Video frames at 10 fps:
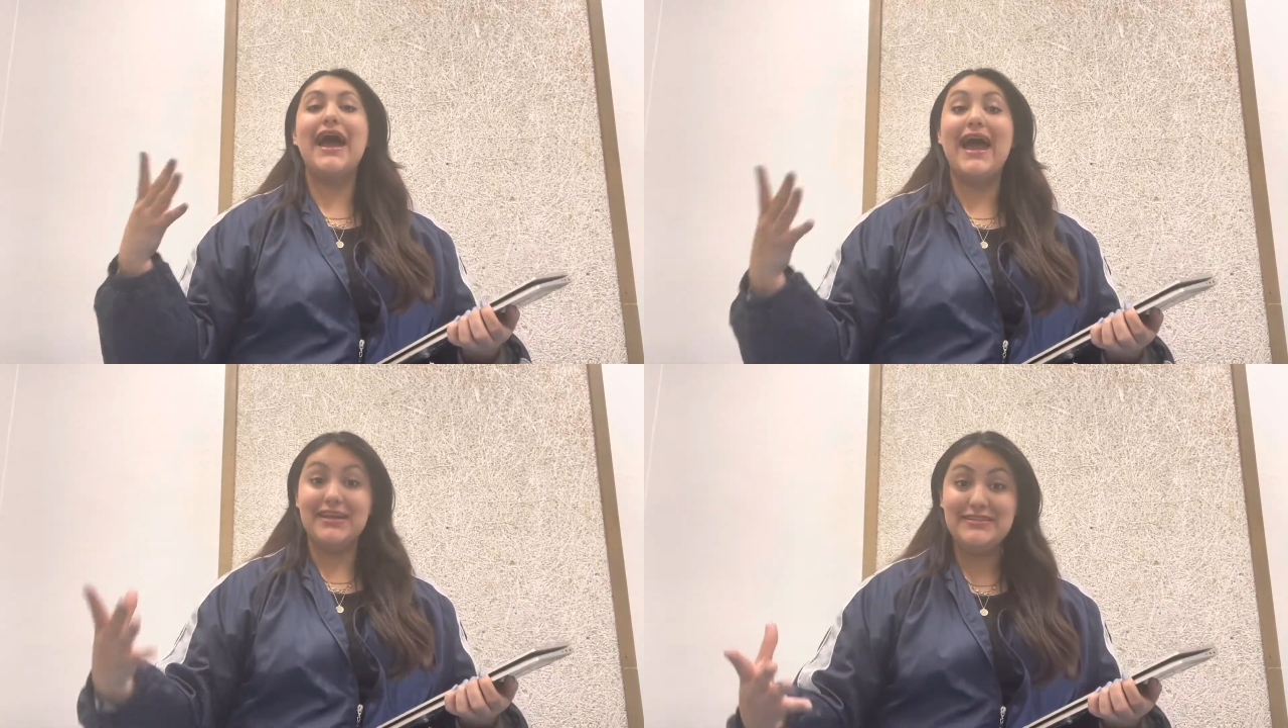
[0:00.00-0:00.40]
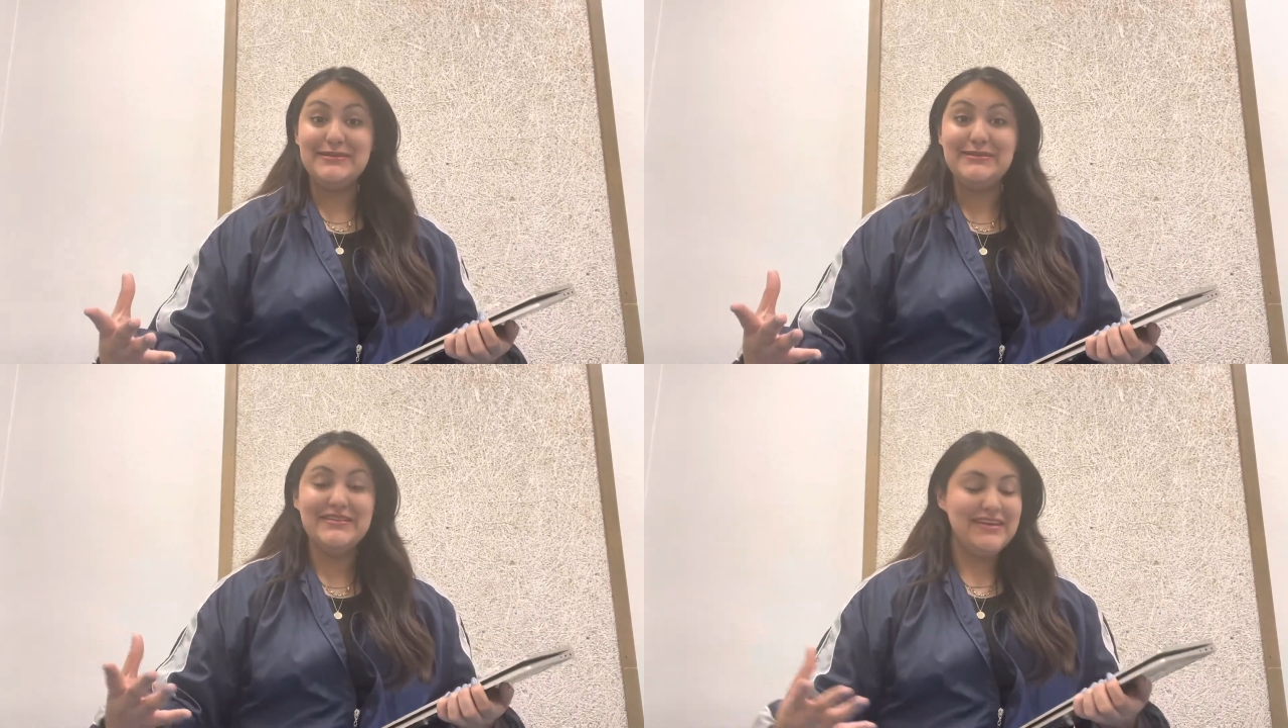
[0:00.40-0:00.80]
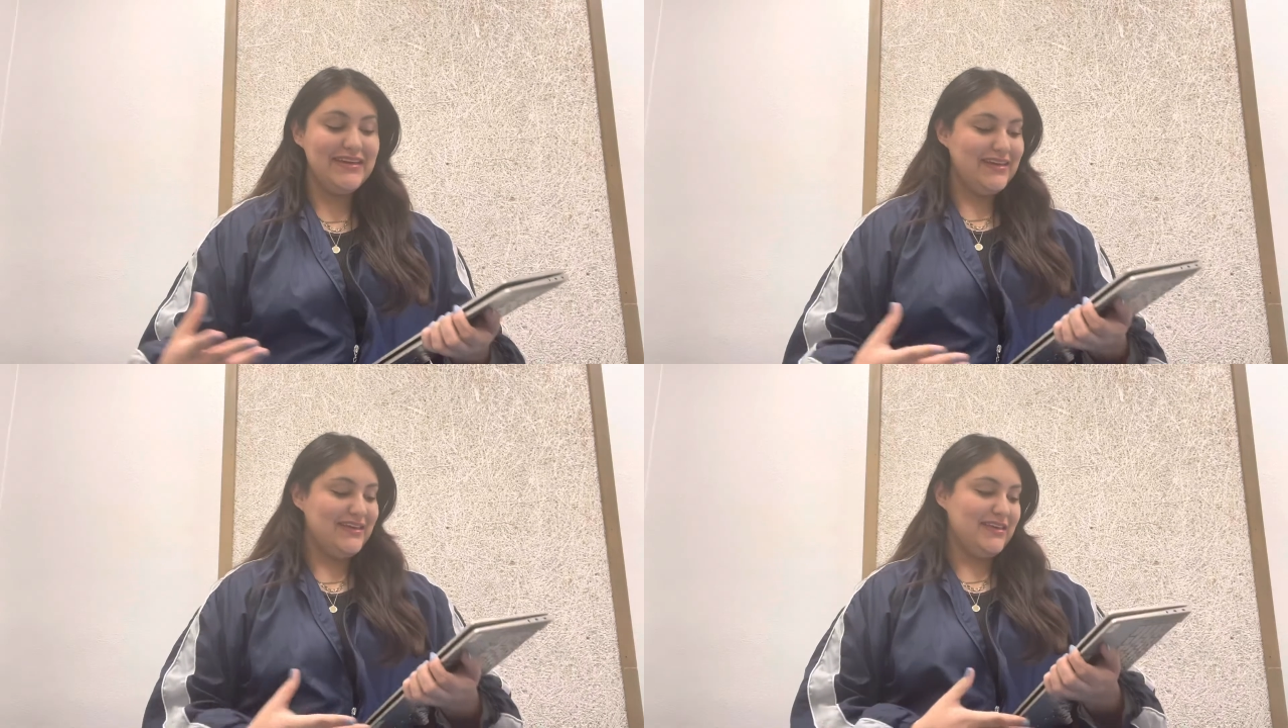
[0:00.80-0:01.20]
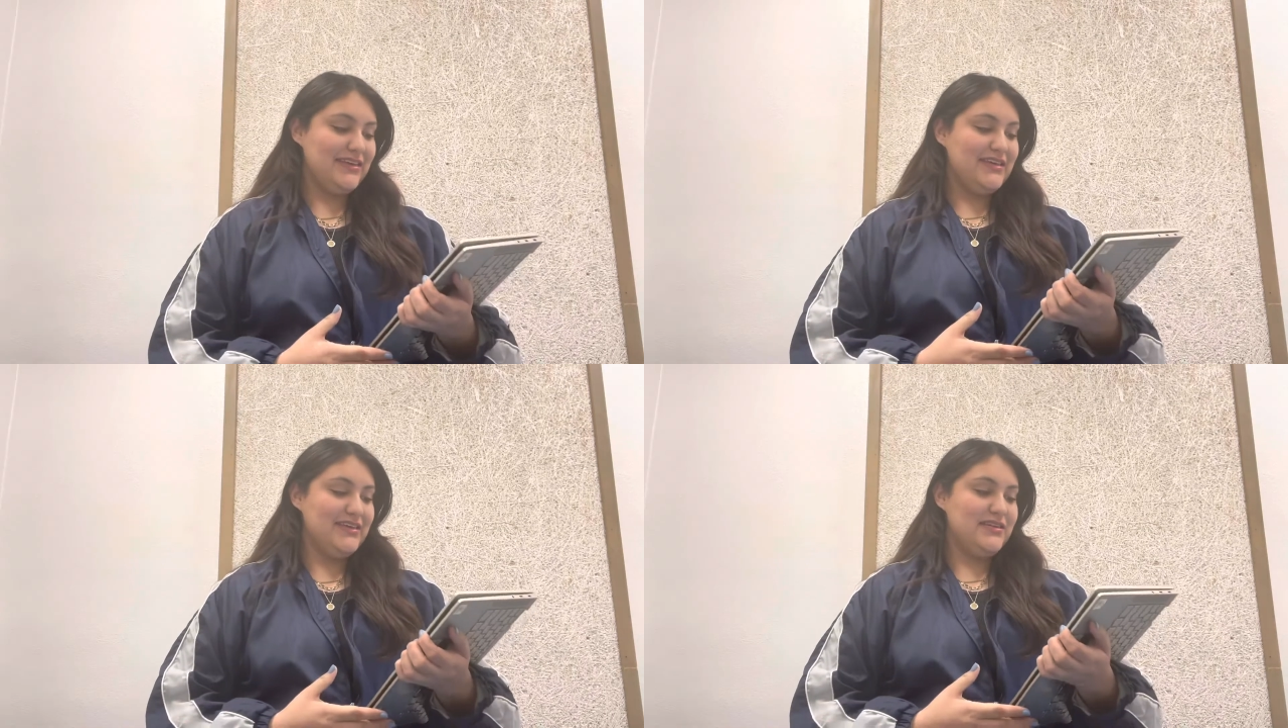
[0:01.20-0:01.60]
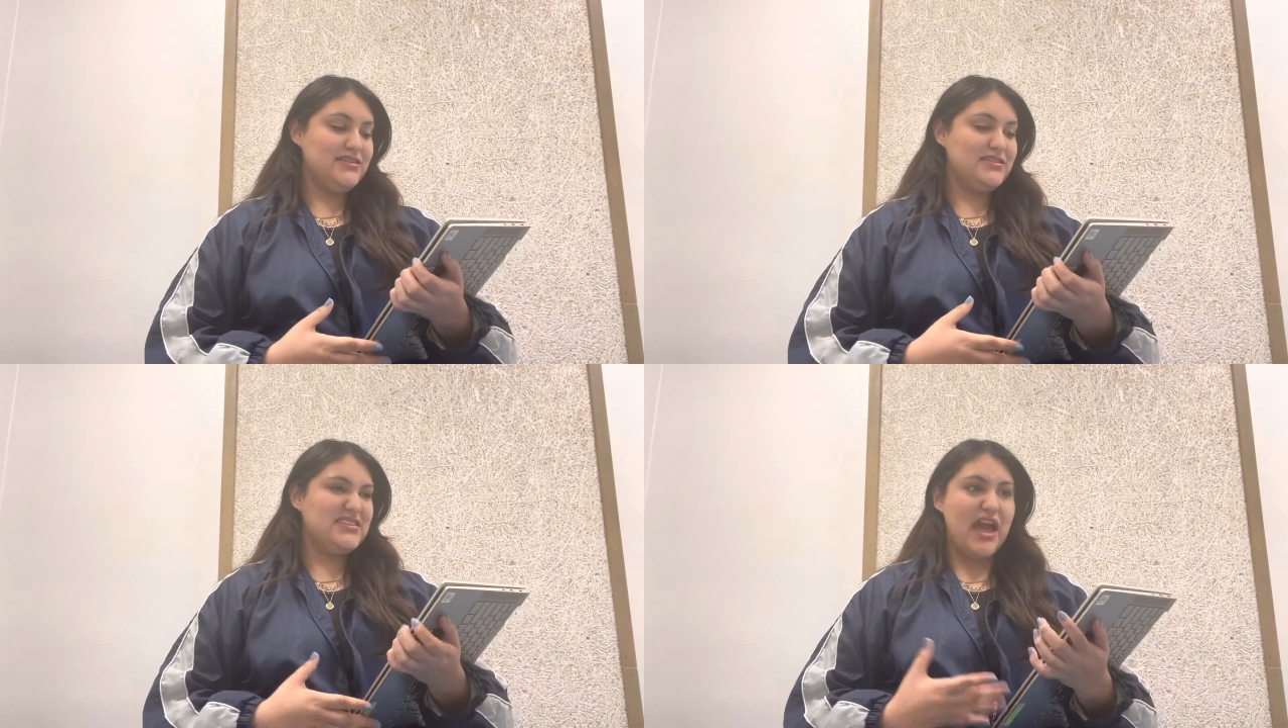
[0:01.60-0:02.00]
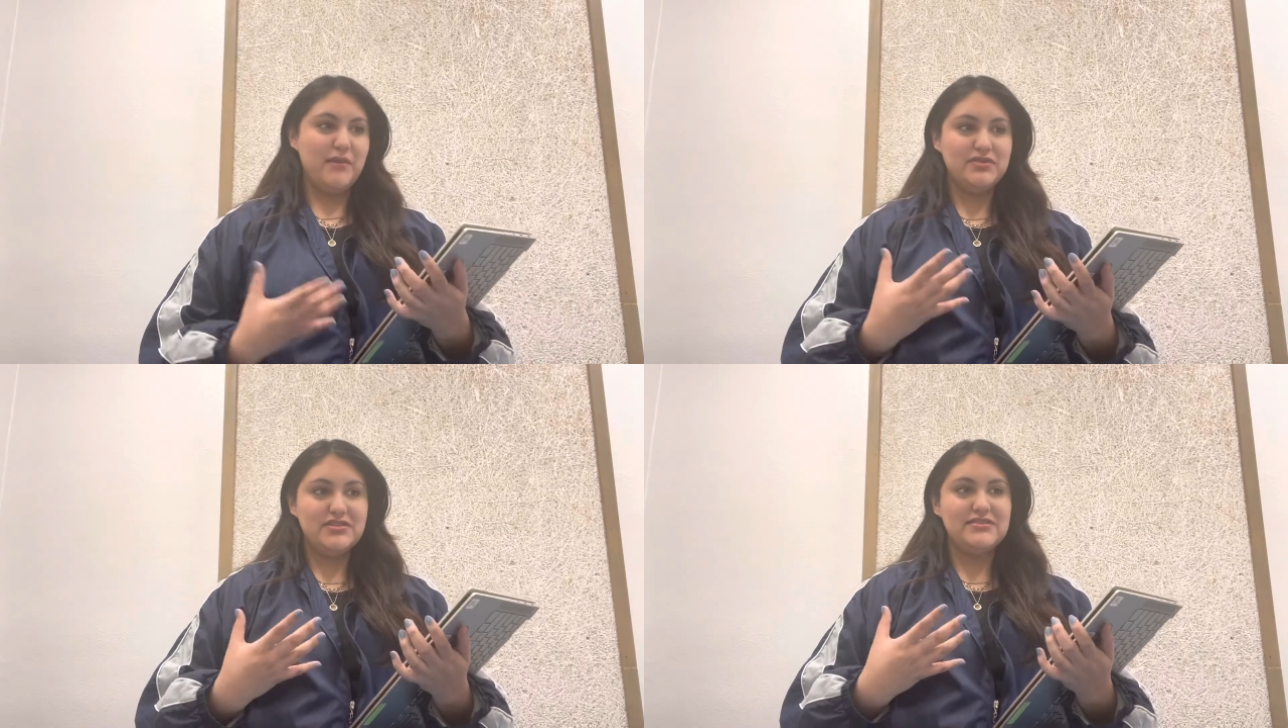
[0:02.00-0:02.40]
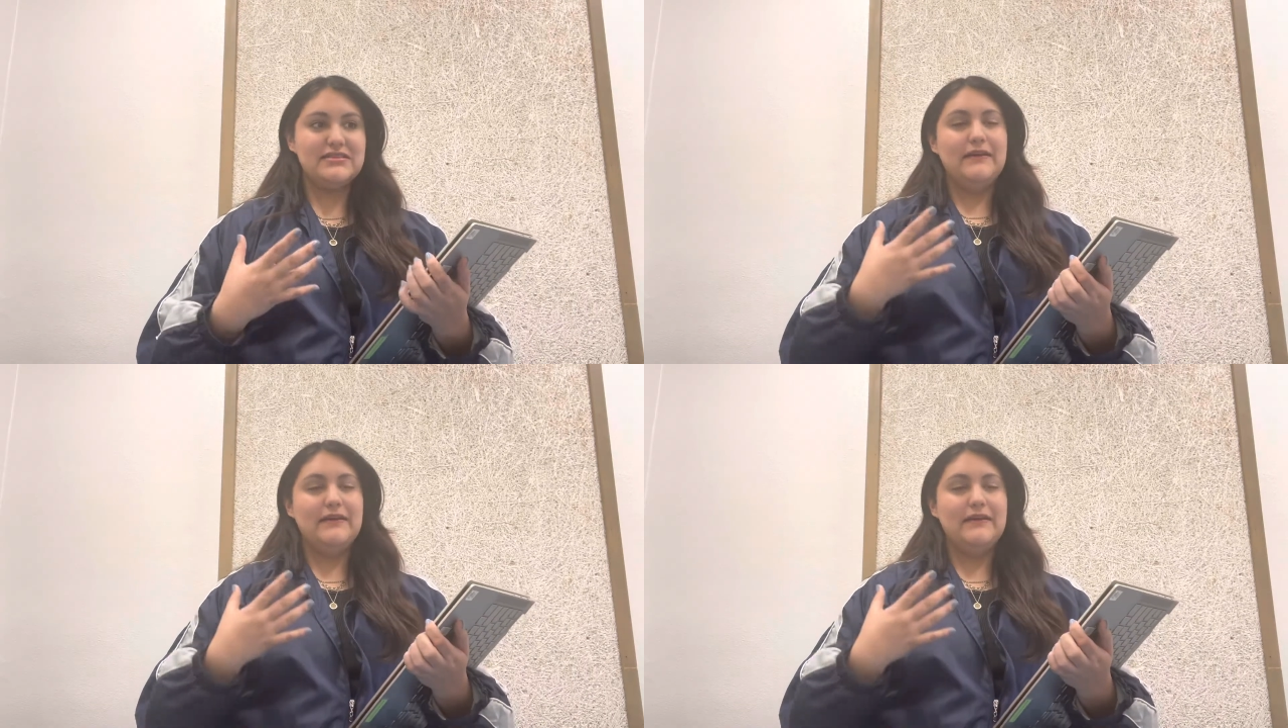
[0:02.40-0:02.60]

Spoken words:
attitude, he just captures